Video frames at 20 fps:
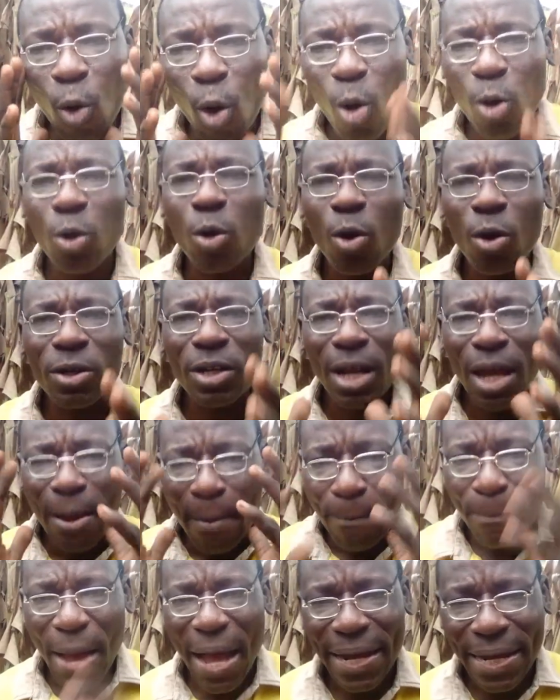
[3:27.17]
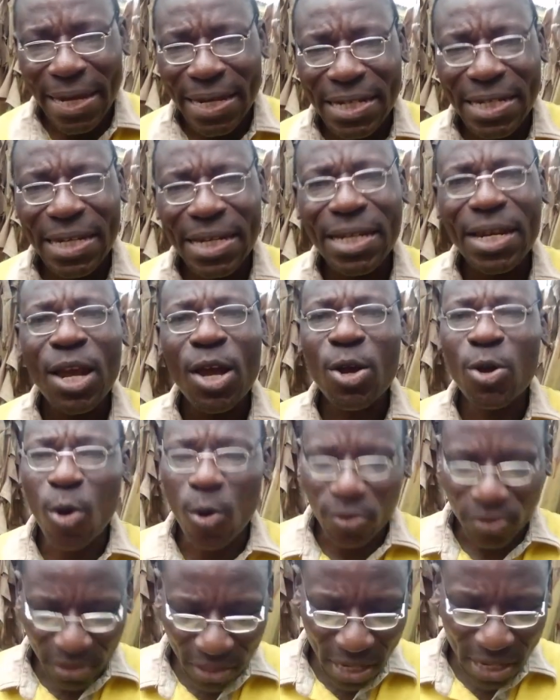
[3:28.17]
colored packaging
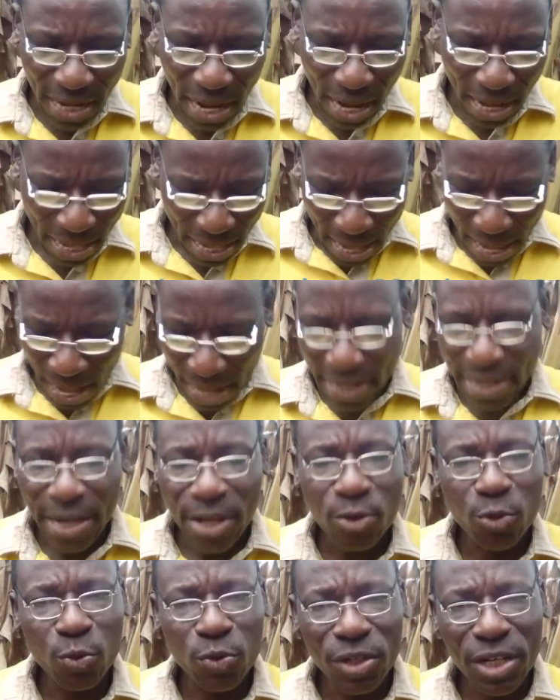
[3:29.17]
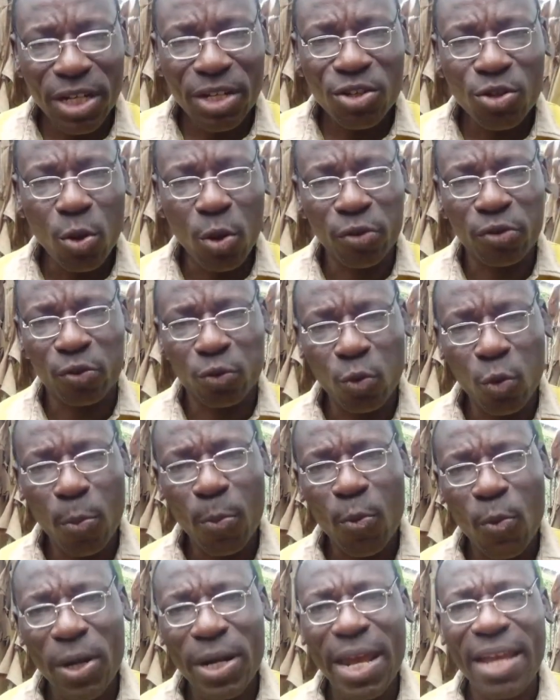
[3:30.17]
container. And then you need your
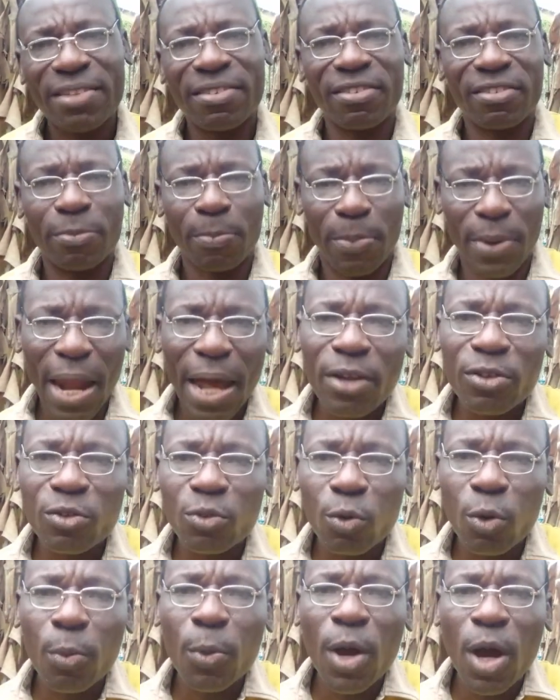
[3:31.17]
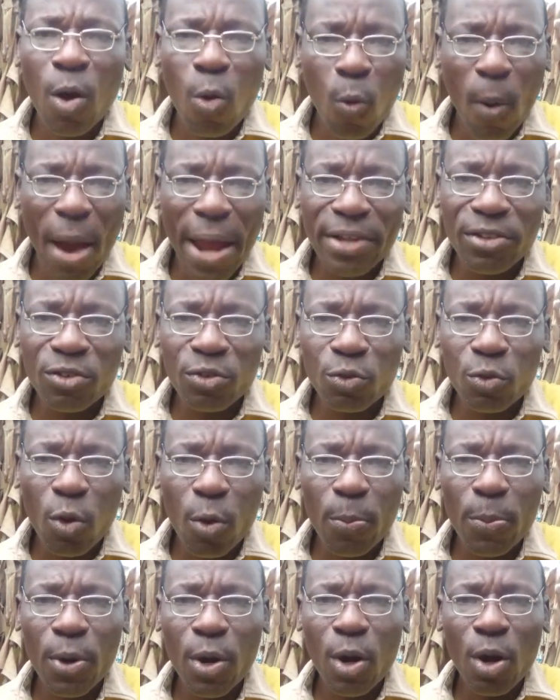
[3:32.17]
soap, whether it is black soap, white
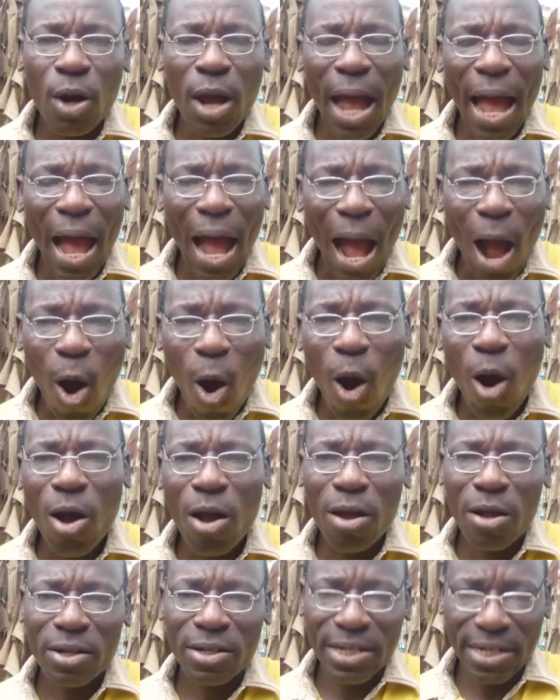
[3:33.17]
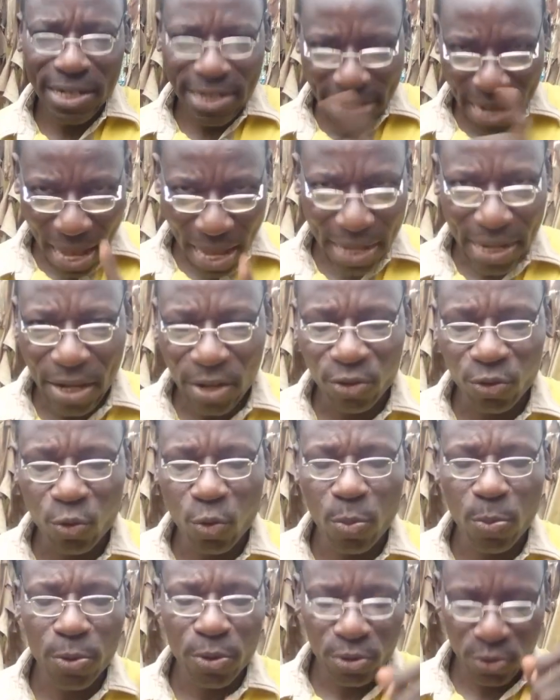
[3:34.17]
soap, or the Ghana
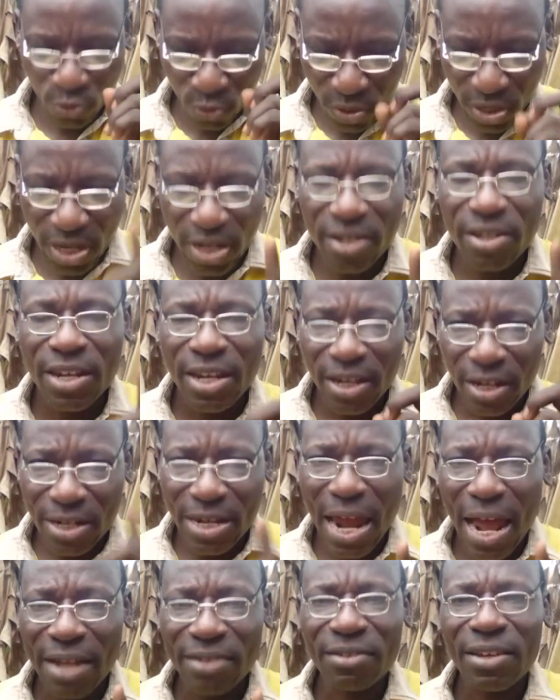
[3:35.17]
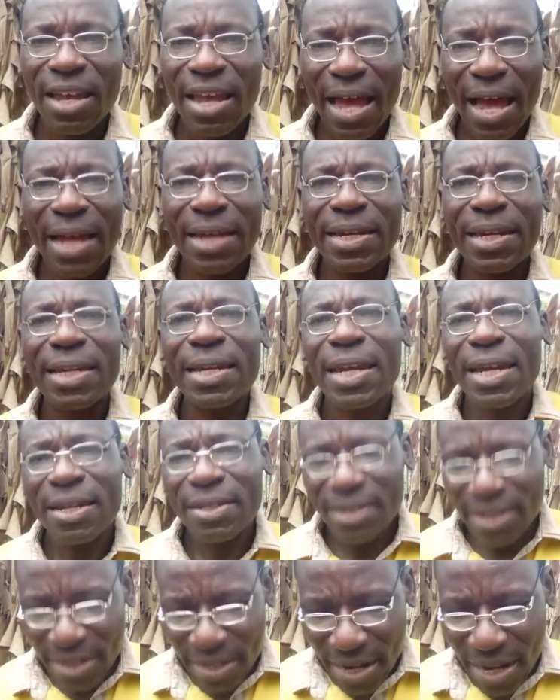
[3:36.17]
soap. You need that. And then
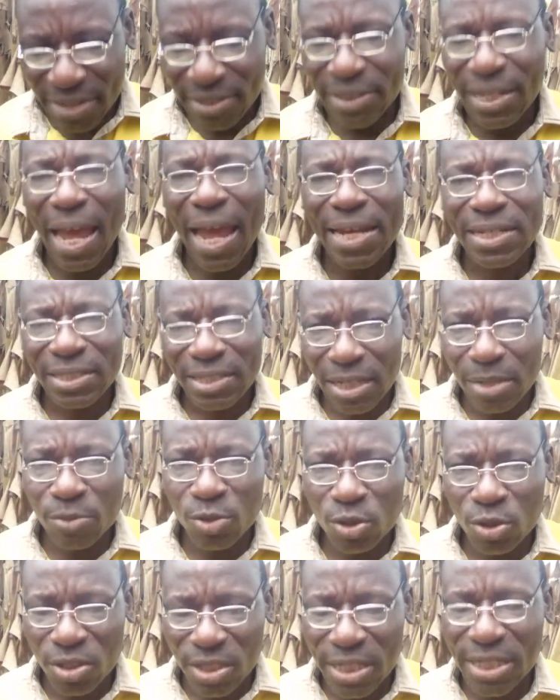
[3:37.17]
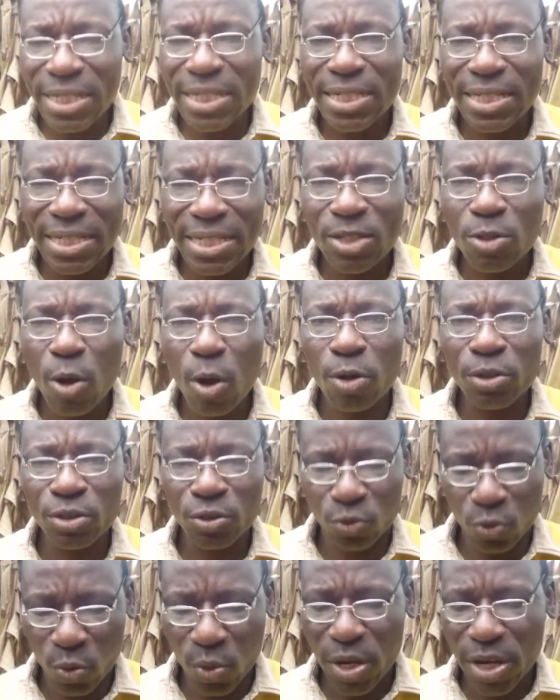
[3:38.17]
the next item you really need
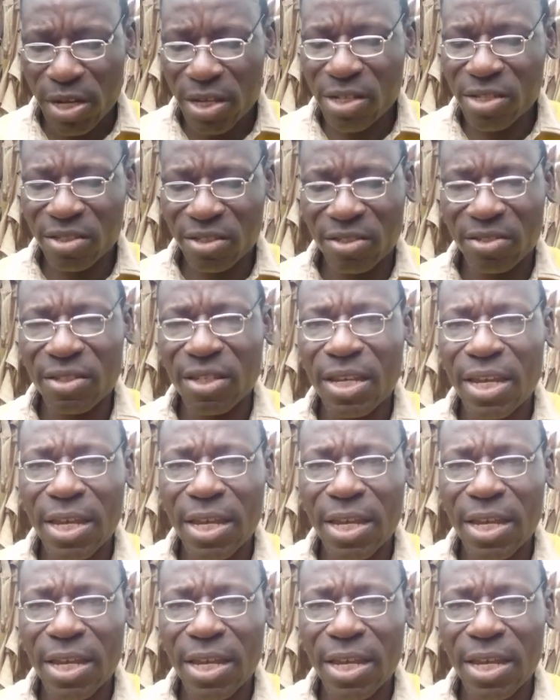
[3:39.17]
also is